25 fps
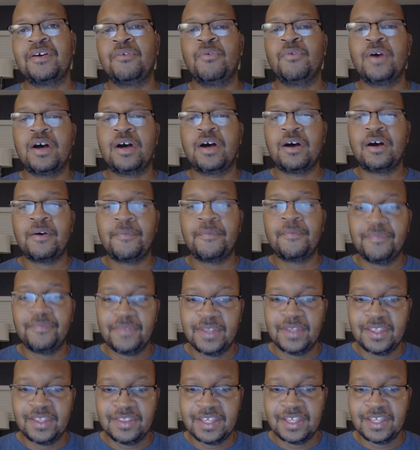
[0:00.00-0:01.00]
Well,
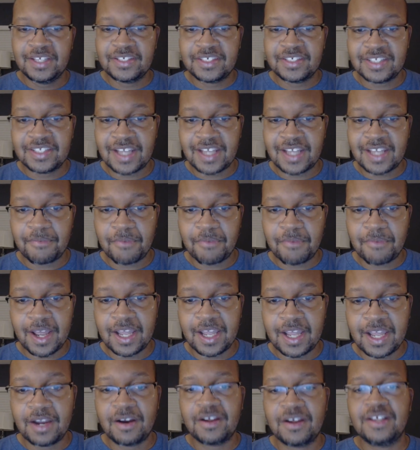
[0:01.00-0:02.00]
this step right
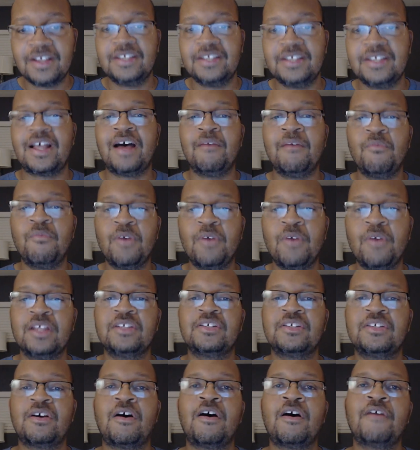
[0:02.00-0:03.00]
here, I'm willing
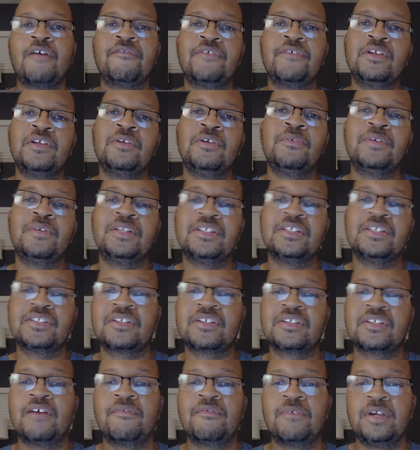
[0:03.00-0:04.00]
to offer you a
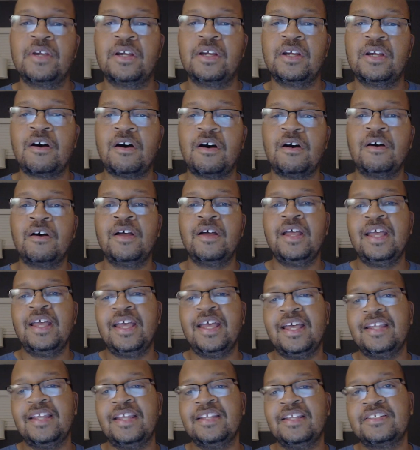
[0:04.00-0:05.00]
discovery call.
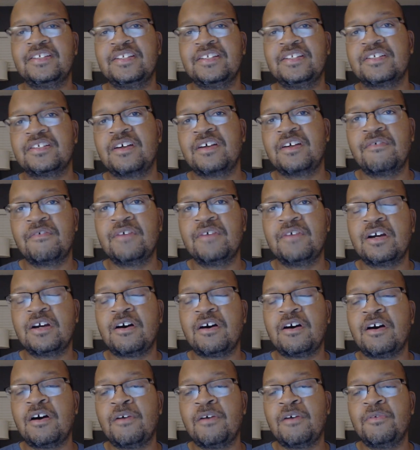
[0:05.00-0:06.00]
And this discovery
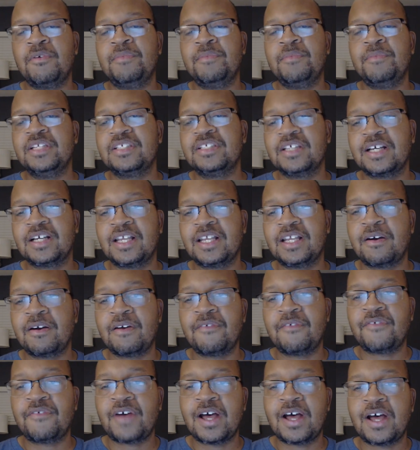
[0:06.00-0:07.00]
call will be to
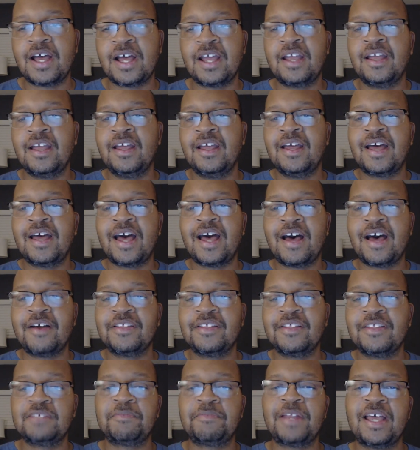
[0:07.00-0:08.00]
clarify how
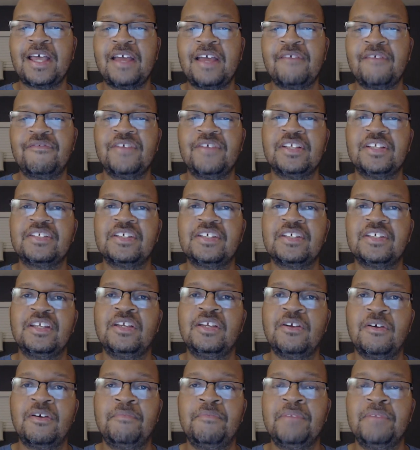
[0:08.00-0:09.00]
this plan fits into your